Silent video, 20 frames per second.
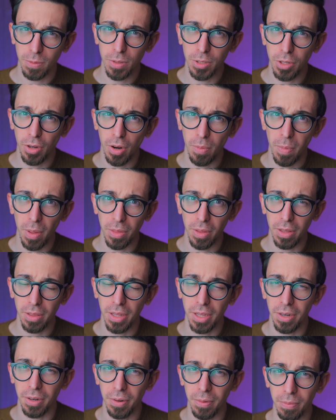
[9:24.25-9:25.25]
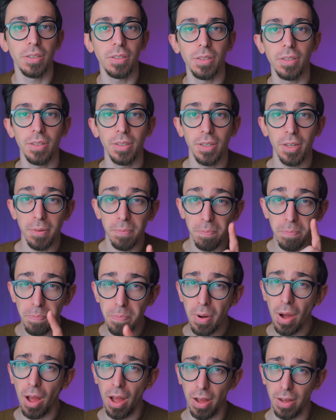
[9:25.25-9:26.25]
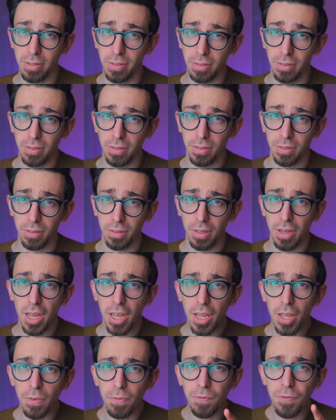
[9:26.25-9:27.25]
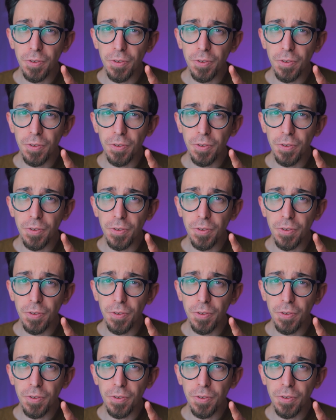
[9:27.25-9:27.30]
We'll talk about that later. But if